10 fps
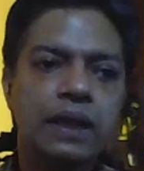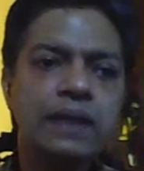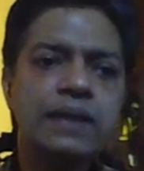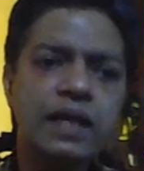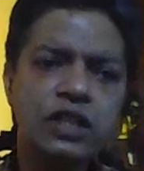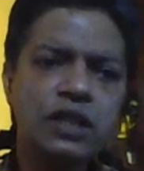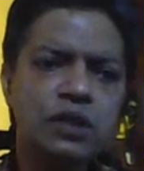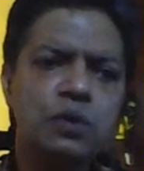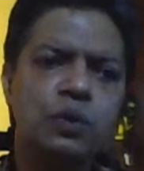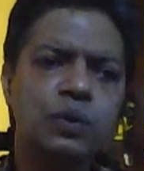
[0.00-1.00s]
section
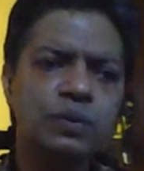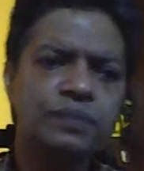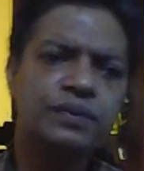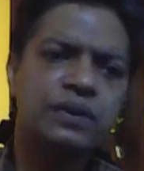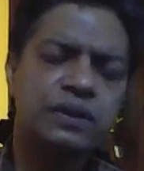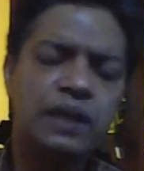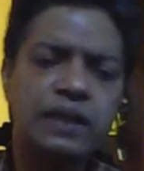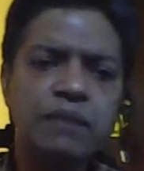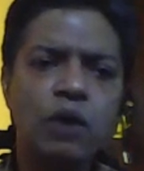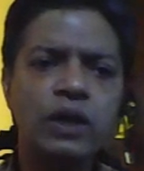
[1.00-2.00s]
2, the
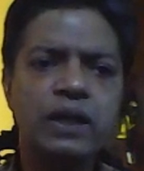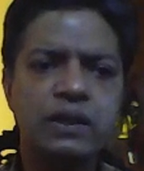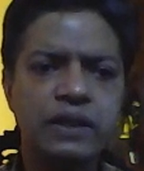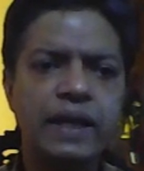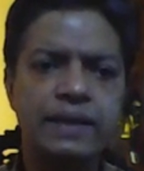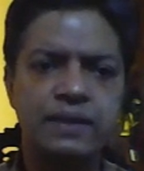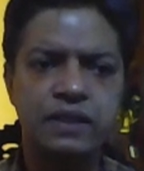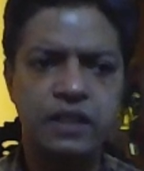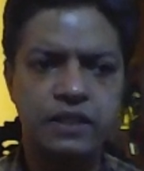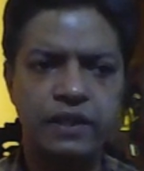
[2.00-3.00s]
demonic reasserts
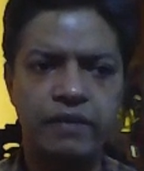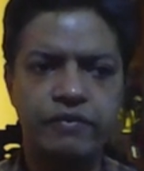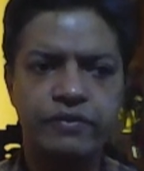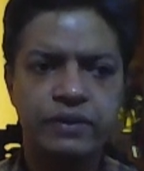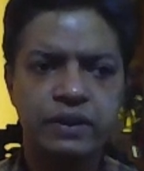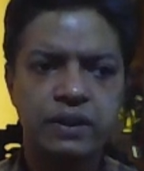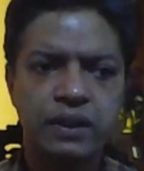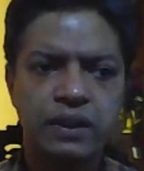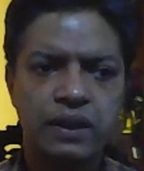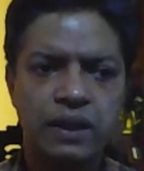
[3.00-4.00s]
itself.
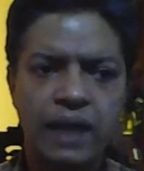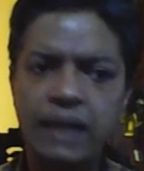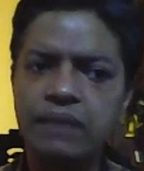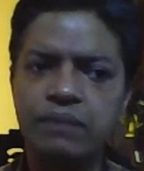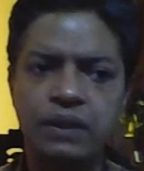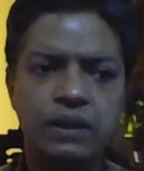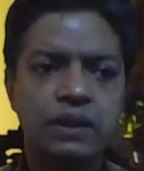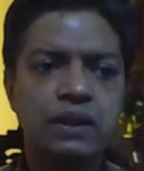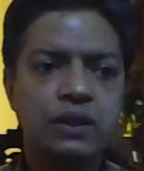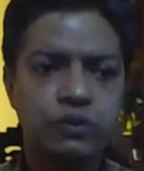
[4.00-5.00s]
Line number
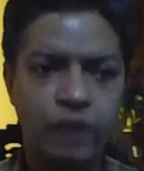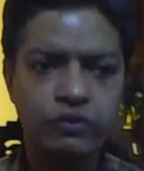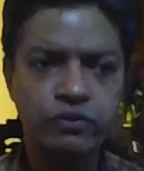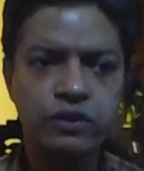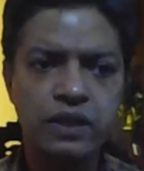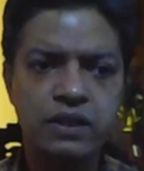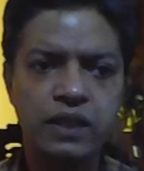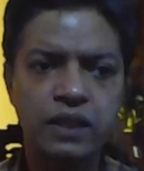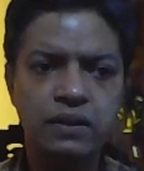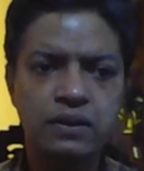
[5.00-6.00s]
12 to
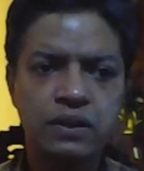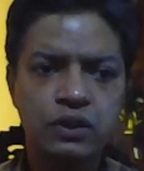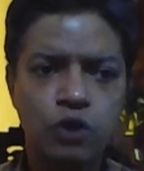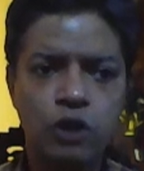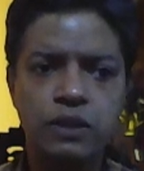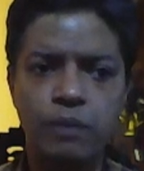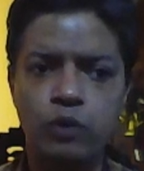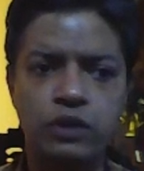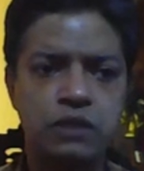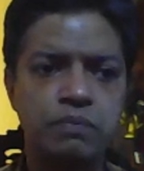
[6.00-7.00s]
16 talks about
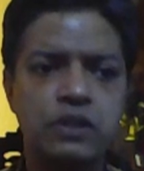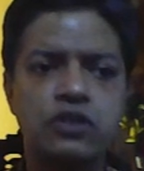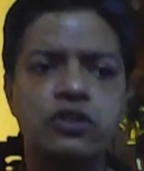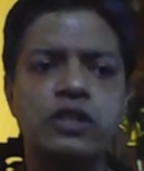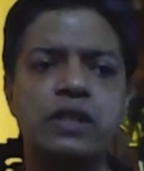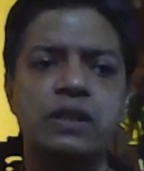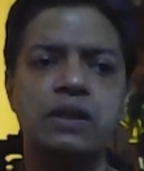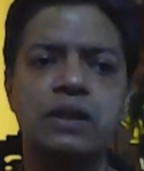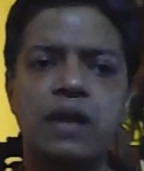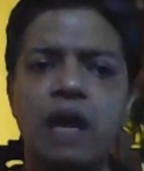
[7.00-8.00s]
this mystery,
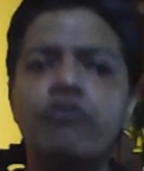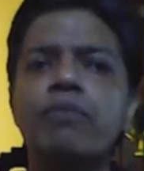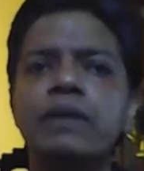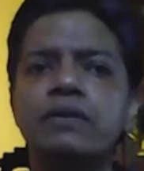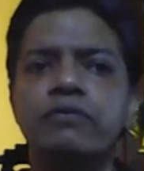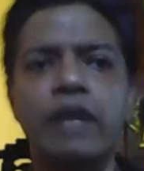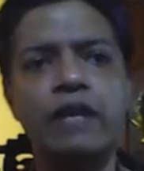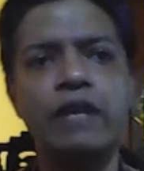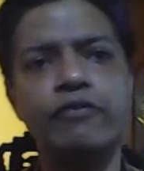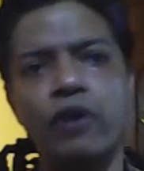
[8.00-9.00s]
a woman
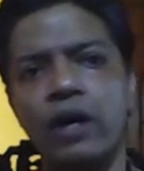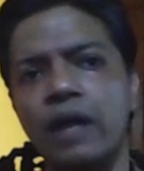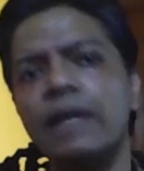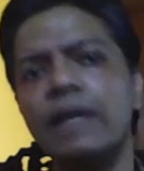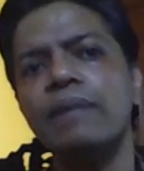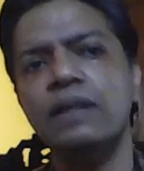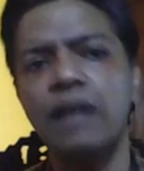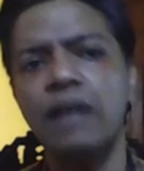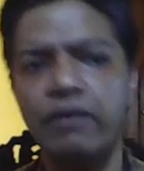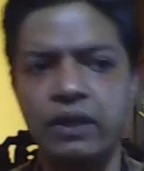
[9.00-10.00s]
wailing for her demon lover.